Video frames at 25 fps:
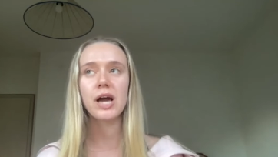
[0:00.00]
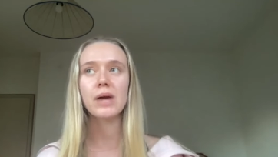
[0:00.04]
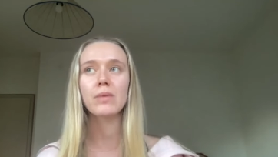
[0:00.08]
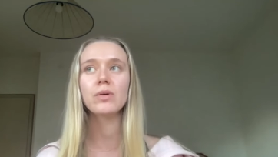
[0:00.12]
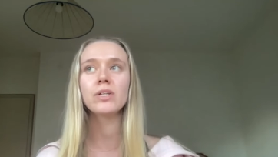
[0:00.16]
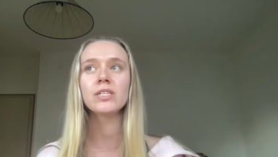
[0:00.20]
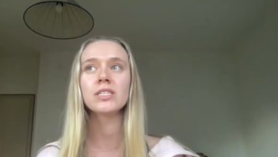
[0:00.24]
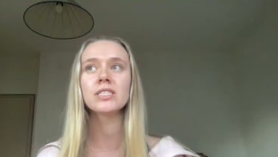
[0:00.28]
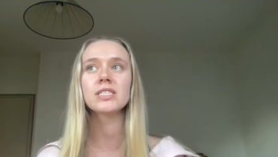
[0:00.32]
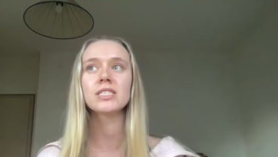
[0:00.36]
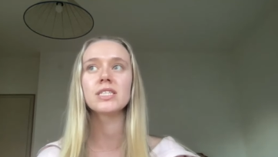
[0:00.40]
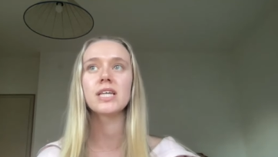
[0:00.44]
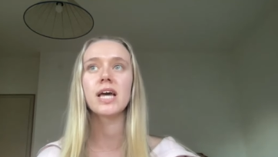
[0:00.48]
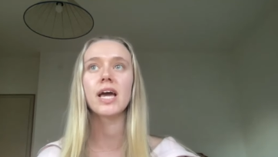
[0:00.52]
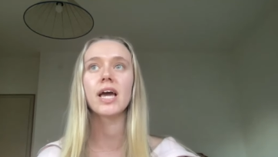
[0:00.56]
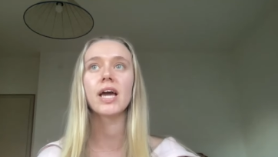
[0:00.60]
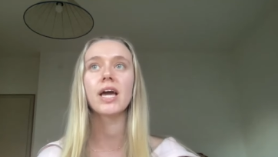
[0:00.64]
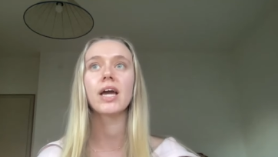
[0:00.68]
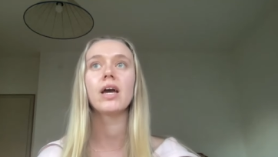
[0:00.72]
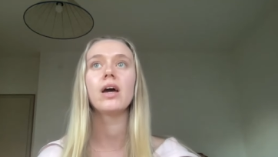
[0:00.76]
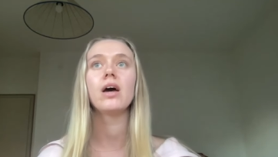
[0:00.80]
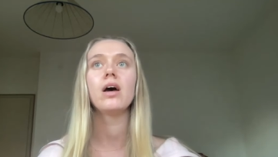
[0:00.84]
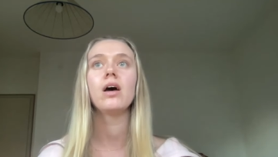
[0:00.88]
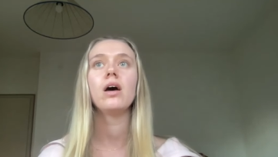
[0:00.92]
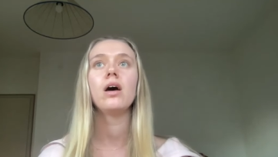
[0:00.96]
I wouldn't
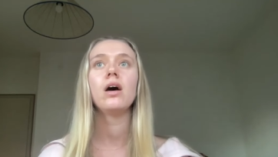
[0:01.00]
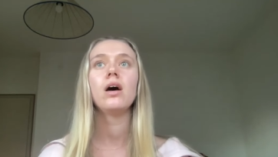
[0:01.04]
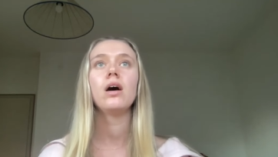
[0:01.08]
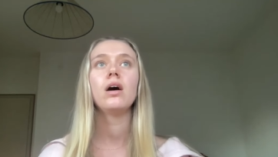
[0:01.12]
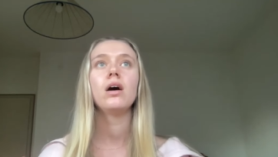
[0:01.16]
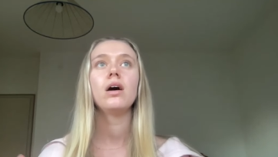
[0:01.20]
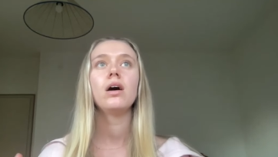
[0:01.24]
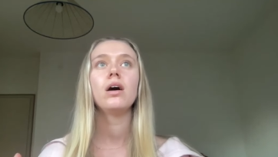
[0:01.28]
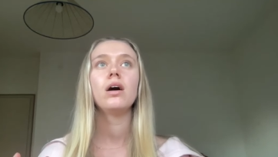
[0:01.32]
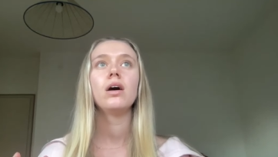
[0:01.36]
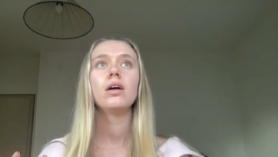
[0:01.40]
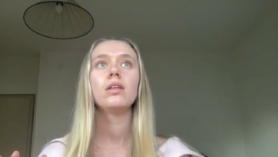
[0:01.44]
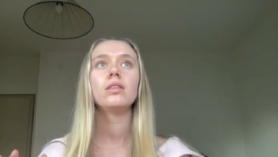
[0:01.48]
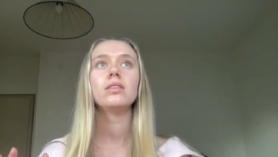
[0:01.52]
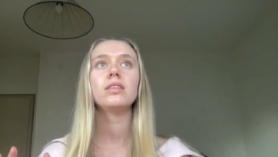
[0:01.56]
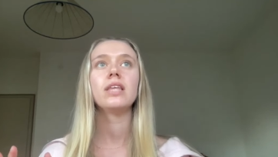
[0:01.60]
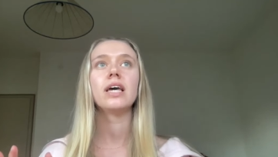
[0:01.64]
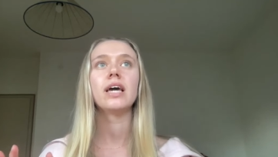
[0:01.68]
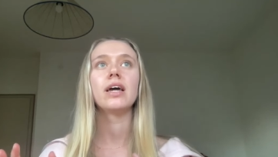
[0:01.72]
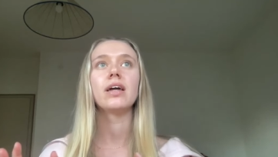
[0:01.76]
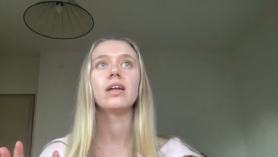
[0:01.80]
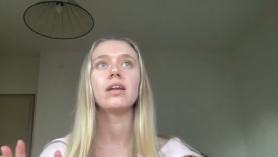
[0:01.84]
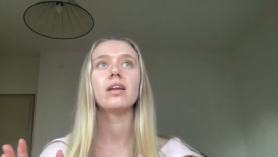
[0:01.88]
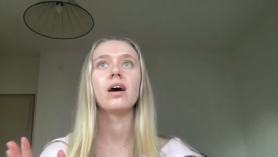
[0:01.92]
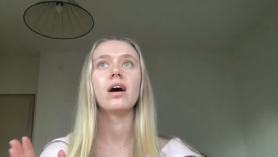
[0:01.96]
say
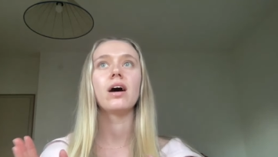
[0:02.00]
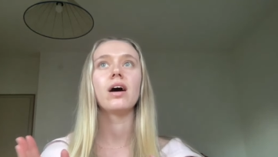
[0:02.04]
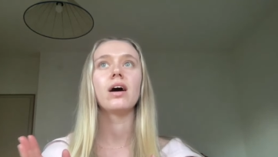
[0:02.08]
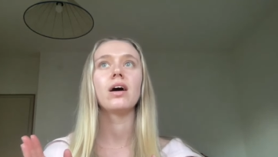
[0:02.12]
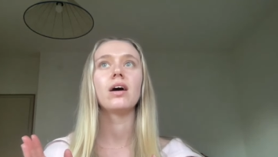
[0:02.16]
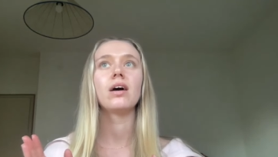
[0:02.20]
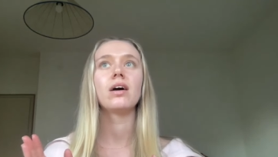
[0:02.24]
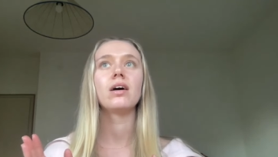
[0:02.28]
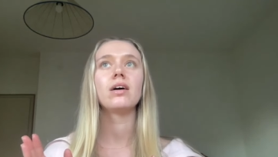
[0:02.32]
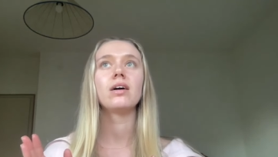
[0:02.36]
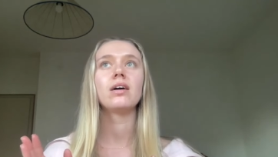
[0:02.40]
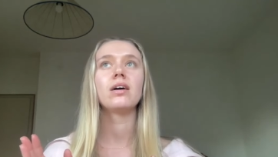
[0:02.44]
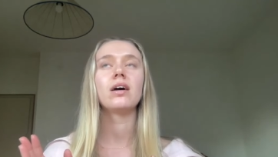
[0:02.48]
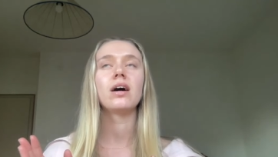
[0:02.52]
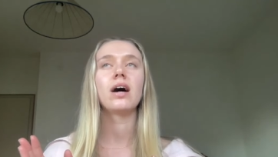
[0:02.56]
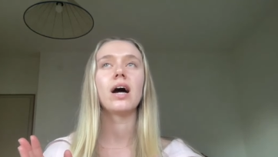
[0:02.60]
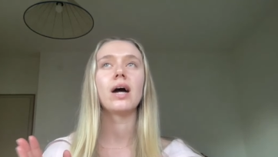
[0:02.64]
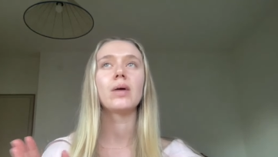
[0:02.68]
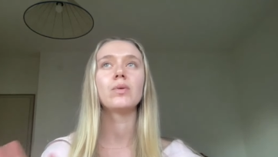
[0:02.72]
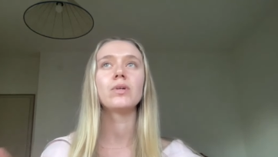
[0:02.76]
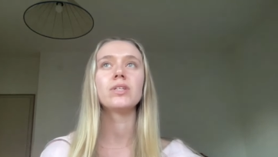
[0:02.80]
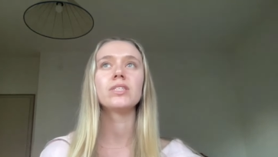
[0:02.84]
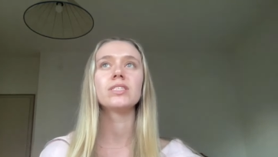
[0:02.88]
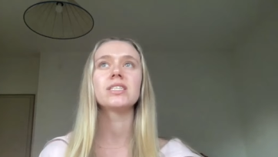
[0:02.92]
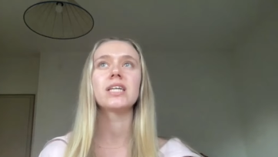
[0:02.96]
that
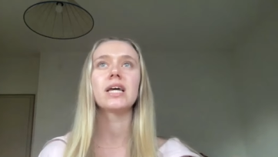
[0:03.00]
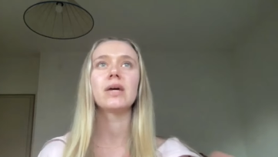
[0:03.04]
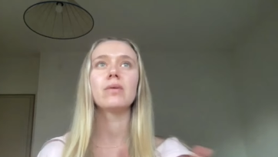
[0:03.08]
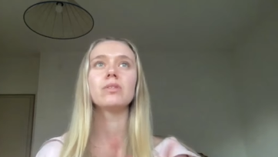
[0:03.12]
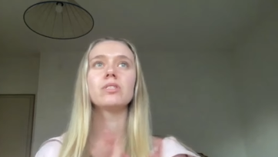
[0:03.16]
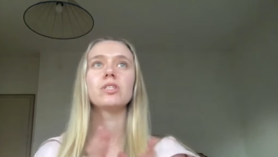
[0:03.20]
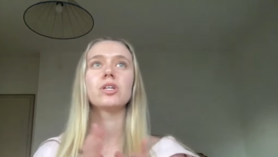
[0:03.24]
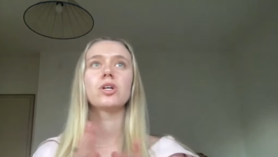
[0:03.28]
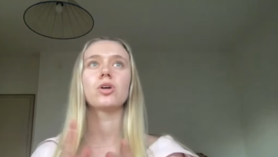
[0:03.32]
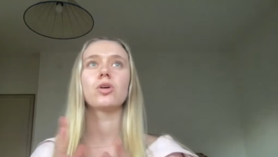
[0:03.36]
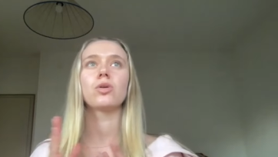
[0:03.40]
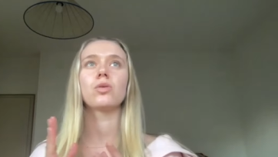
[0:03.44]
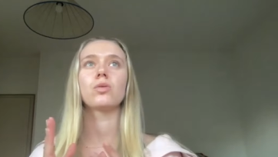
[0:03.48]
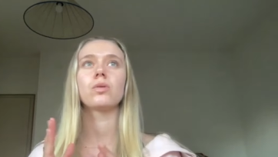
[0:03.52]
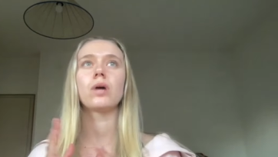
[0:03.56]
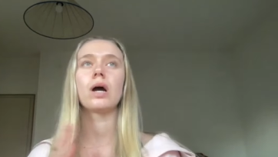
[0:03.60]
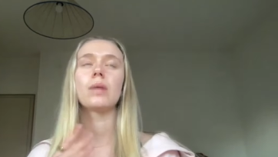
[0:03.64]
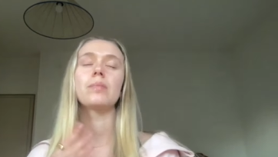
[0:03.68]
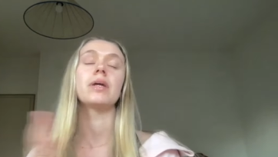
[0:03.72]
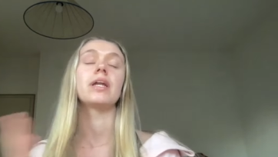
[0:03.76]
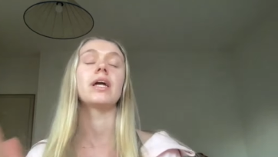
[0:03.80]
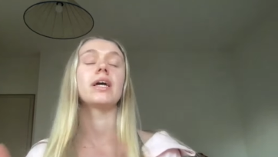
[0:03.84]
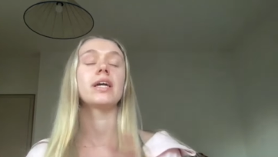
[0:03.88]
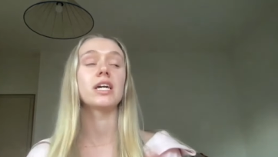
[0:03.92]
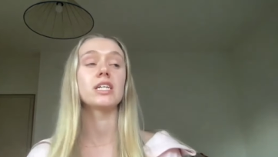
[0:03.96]
I wouldn't say it was a I
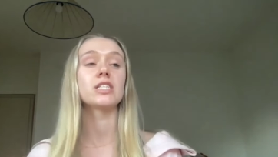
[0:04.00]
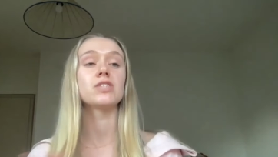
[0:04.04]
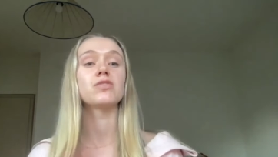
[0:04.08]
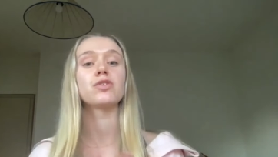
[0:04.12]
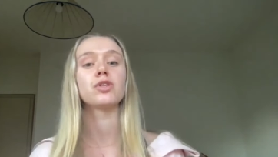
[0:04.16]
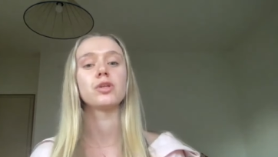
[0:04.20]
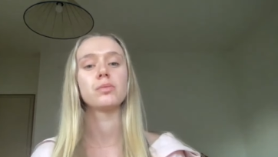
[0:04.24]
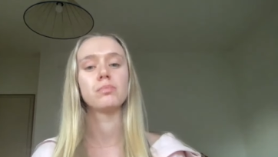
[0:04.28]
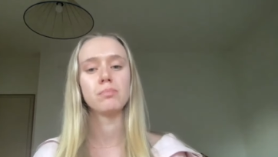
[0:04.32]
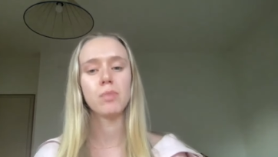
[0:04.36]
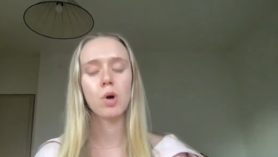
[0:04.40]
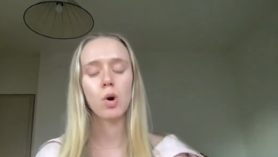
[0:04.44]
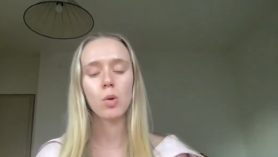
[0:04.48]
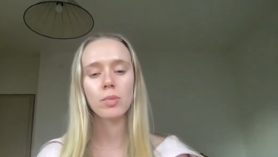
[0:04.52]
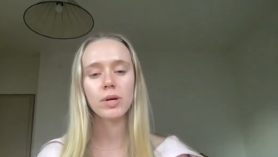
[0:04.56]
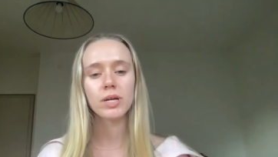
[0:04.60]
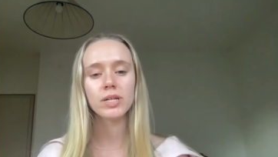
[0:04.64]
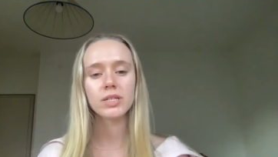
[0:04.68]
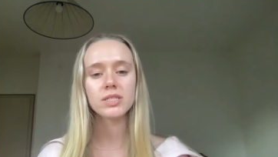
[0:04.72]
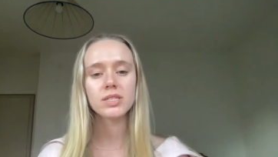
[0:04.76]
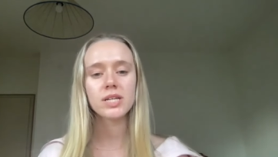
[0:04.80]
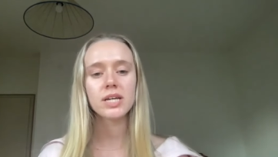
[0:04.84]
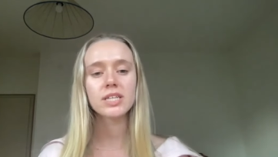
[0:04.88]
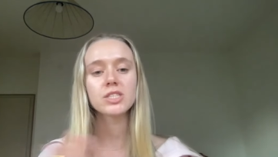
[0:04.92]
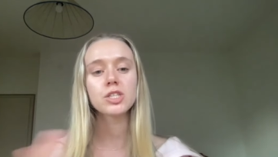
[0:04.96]
mean, I guess for the
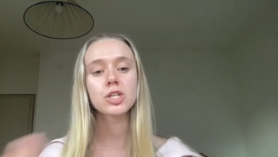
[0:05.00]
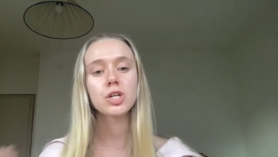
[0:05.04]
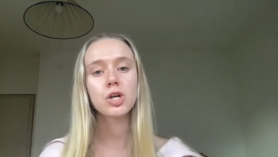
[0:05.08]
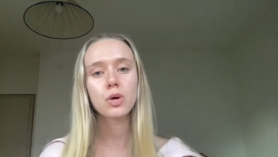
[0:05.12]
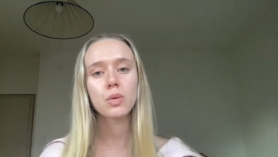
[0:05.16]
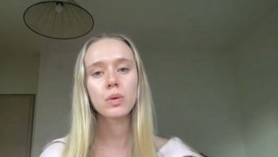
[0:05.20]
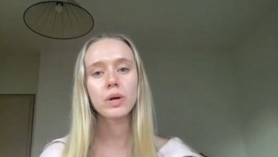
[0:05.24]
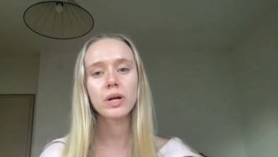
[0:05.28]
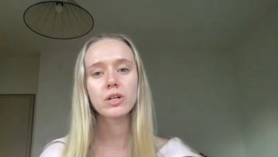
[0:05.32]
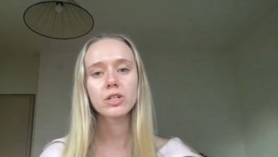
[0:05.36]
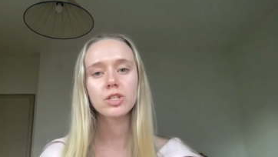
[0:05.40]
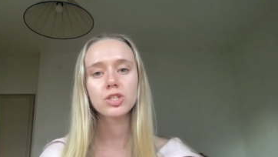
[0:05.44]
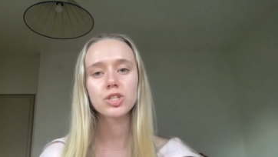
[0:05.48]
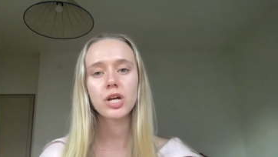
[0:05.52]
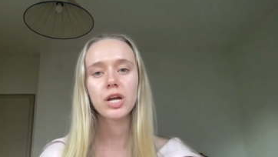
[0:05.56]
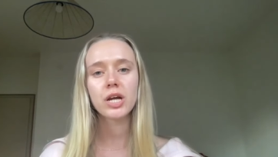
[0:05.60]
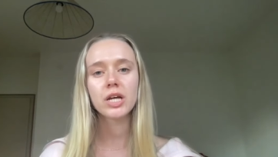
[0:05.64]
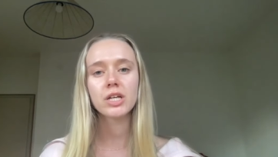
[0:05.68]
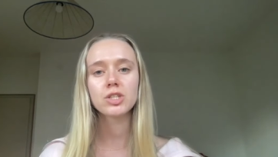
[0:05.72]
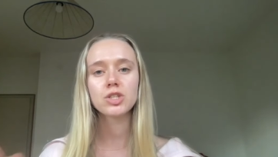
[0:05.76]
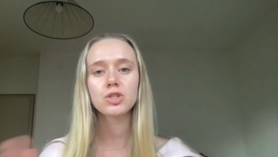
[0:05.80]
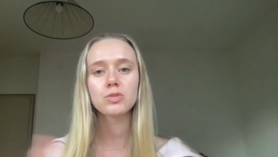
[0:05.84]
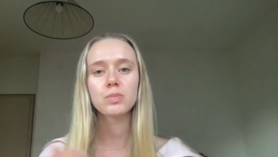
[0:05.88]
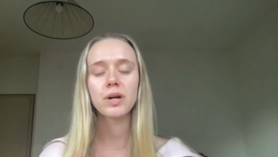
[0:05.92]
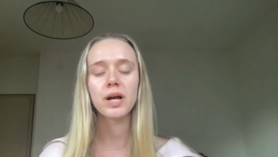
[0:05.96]
moment it's a career
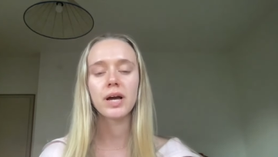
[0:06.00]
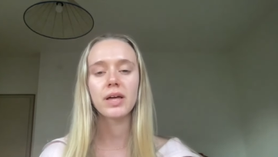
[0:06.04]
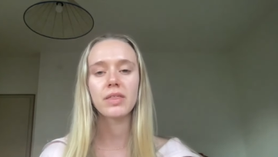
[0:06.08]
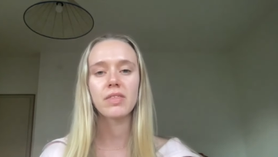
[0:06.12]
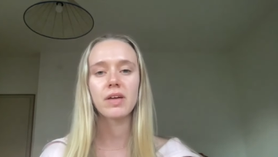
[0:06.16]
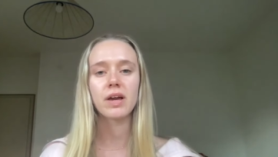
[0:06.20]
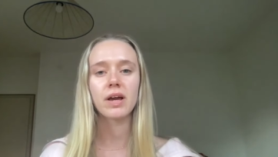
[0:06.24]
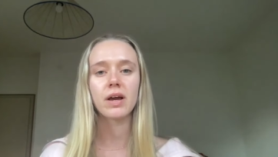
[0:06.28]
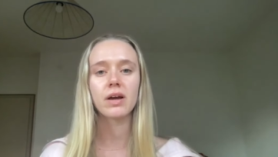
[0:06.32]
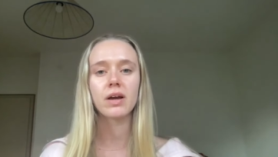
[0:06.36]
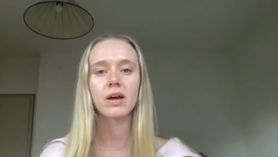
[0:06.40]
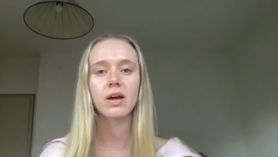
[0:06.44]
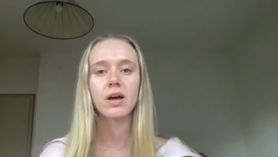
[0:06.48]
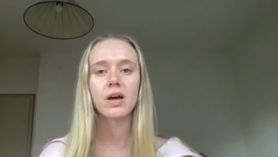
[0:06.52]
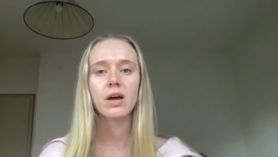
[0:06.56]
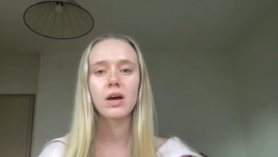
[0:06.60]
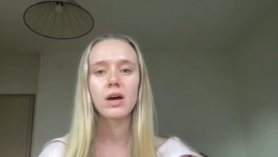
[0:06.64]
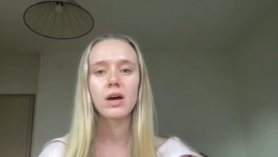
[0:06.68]
change, but I think